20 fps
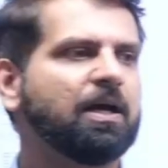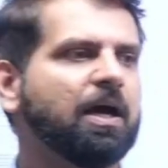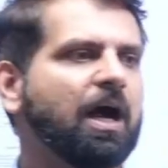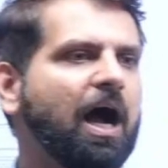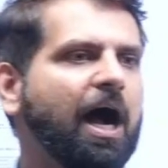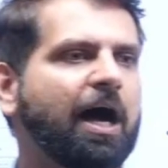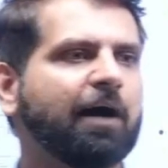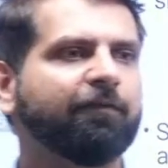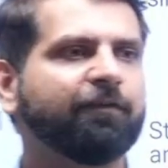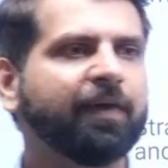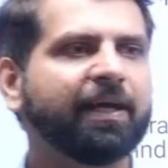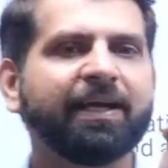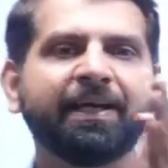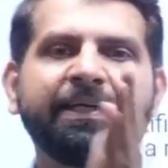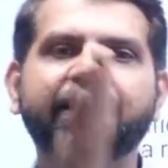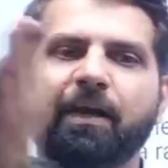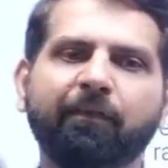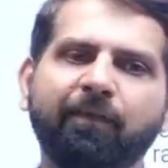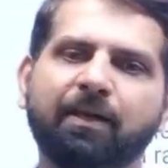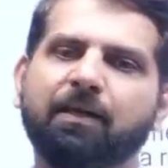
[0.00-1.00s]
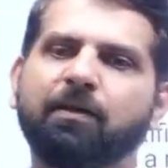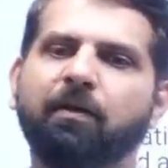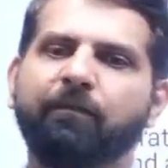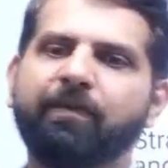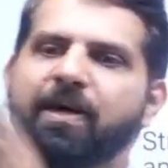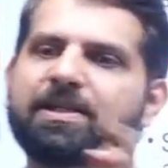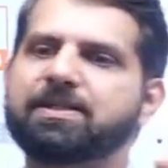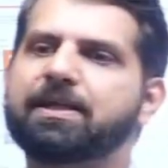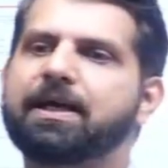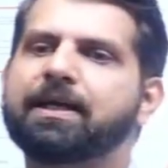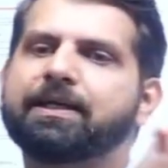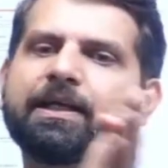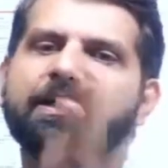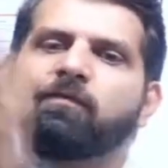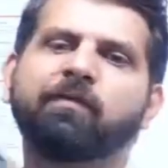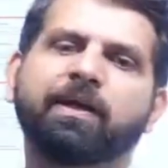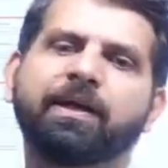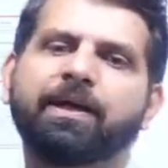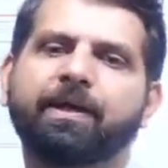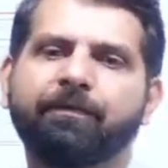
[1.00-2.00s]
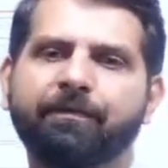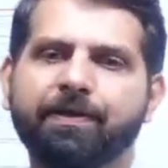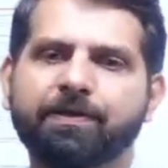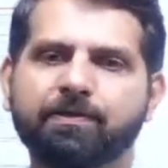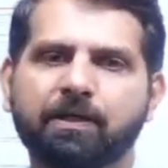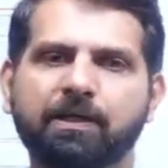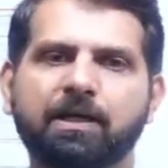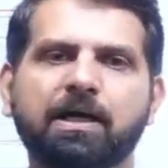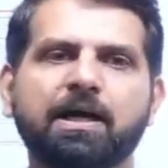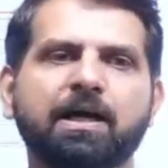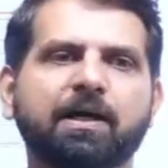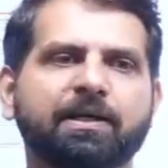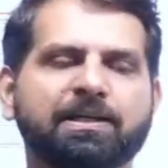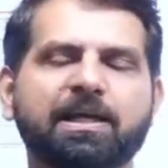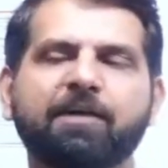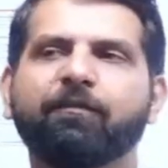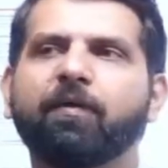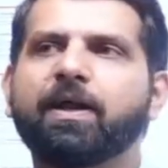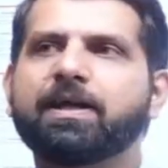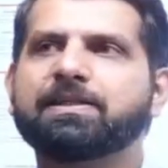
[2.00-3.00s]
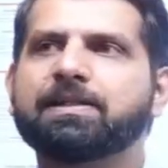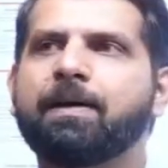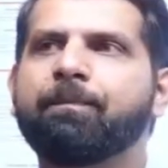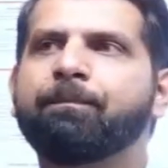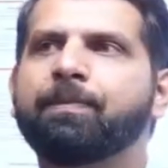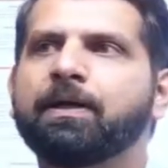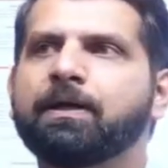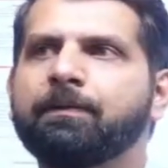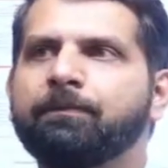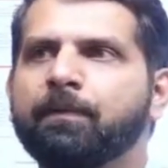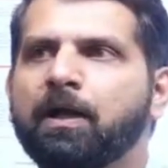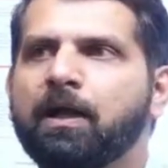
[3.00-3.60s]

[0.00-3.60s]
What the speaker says: after interval, we are selecting one individual. Say for example,